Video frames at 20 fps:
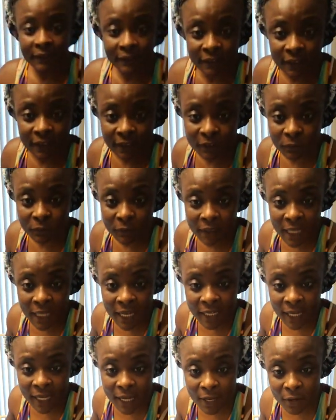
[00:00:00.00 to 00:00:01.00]
That's what
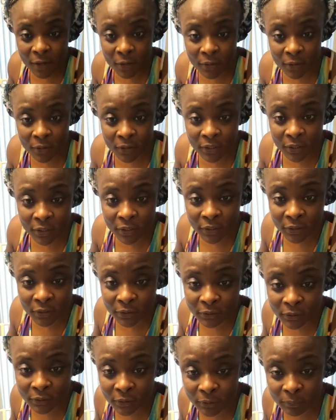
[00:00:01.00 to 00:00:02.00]
I got on, girl.
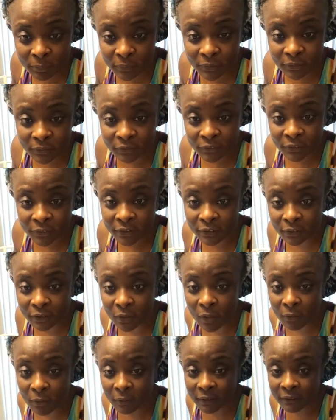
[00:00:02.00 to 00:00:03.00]
You look beautiful as
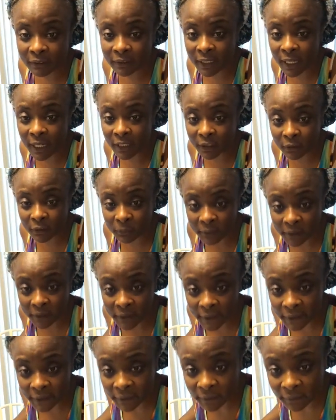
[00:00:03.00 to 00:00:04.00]
always. Thank you,
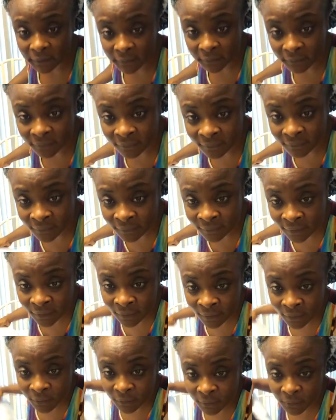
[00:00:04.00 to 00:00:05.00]
Clinton.
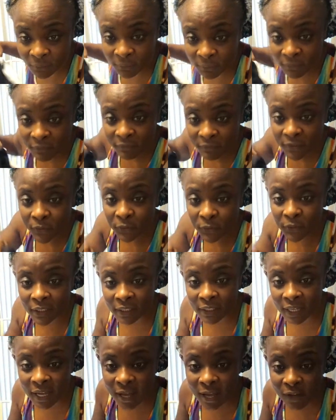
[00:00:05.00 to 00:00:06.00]
Louisville in
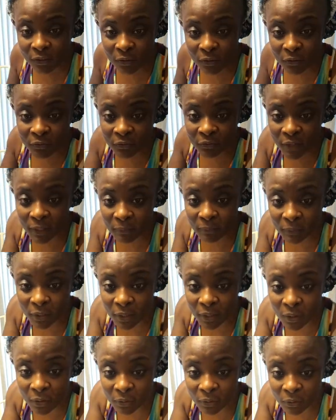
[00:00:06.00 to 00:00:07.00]
the house.
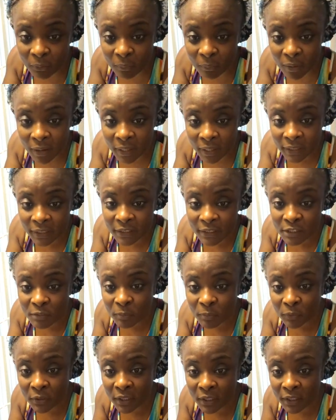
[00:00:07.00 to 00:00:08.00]
Ophavia on the market
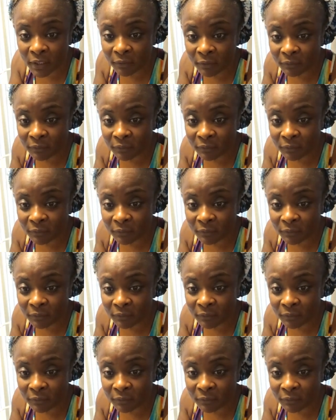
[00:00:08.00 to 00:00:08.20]
spree.